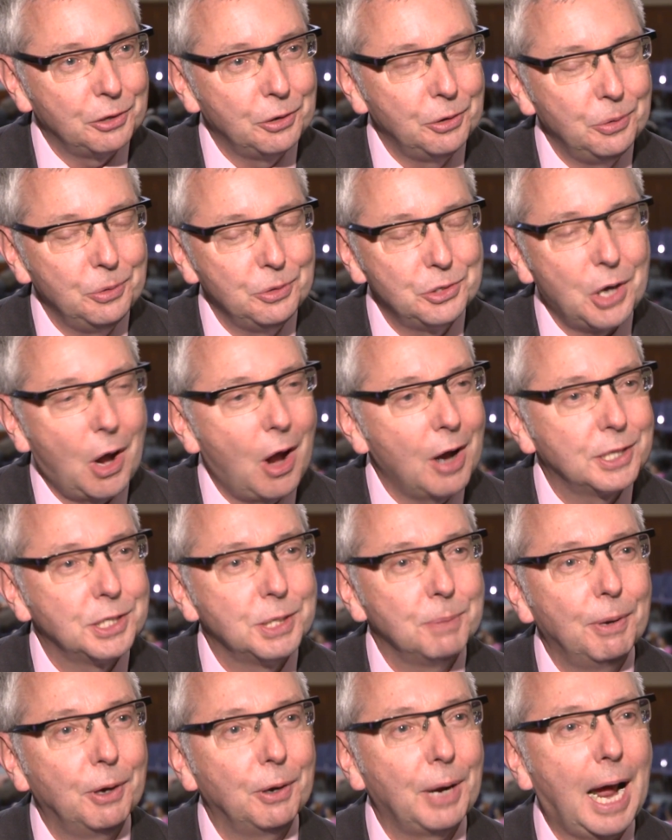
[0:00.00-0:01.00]
who
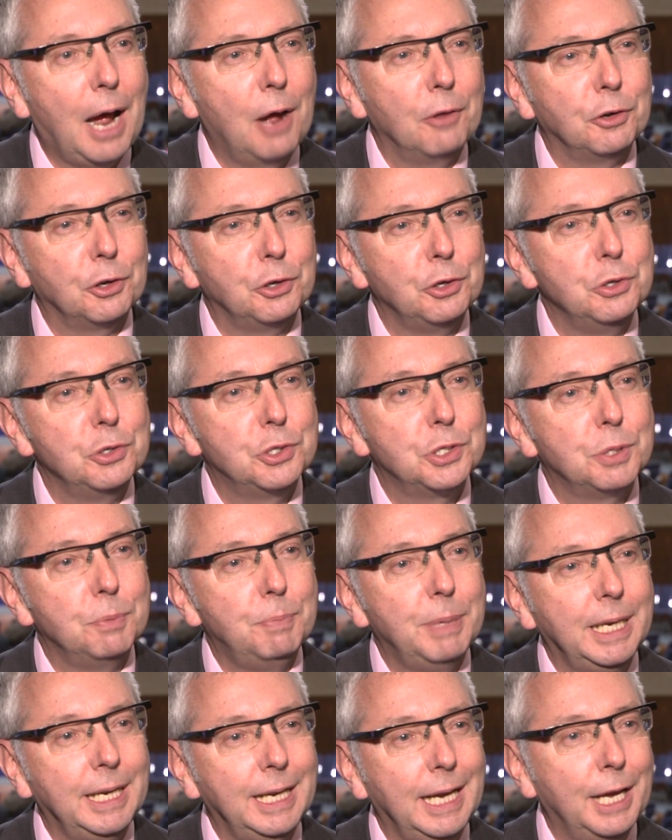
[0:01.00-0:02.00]
talks about how there used to
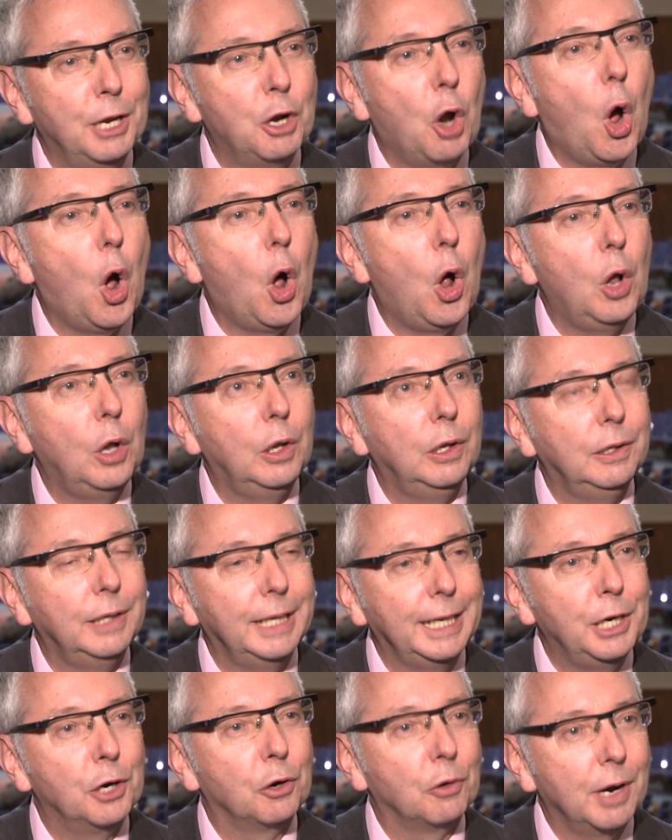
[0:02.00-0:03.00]
be in all
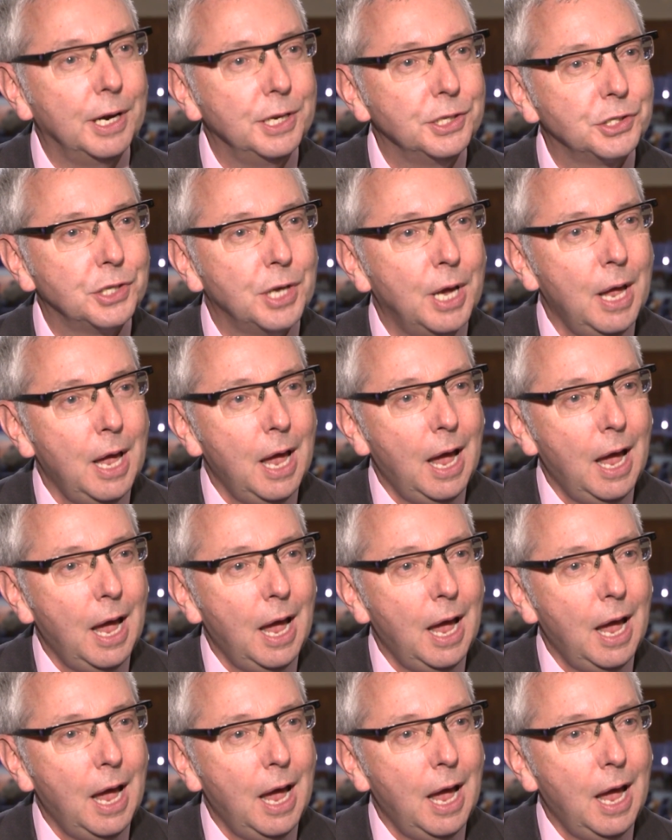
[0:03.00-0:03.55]
eras